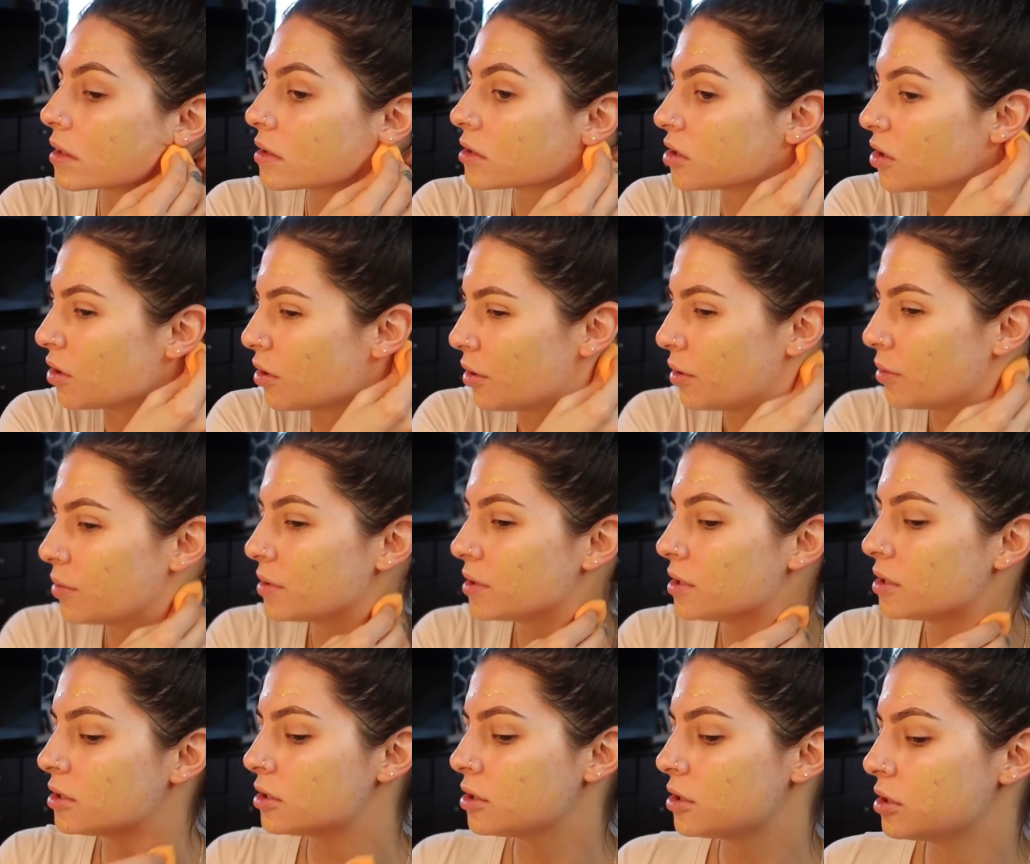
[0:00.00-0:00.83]
So it
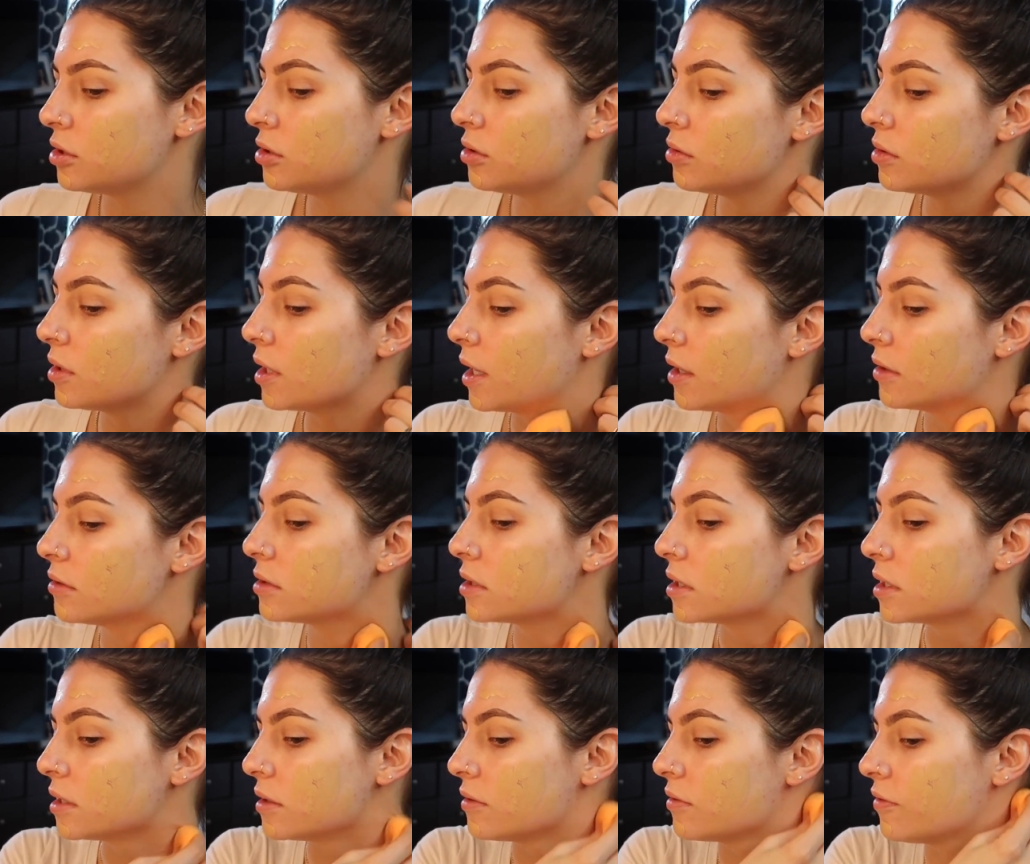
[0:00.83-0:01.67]
was
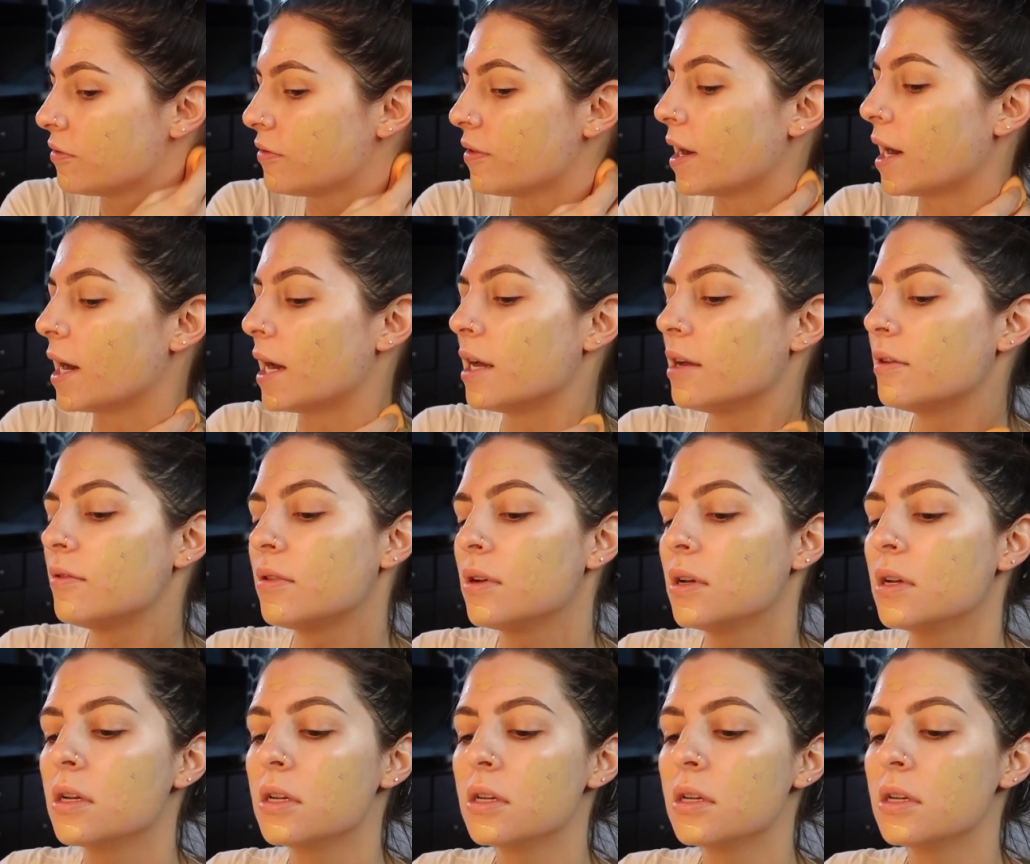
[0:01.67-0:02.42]
2005.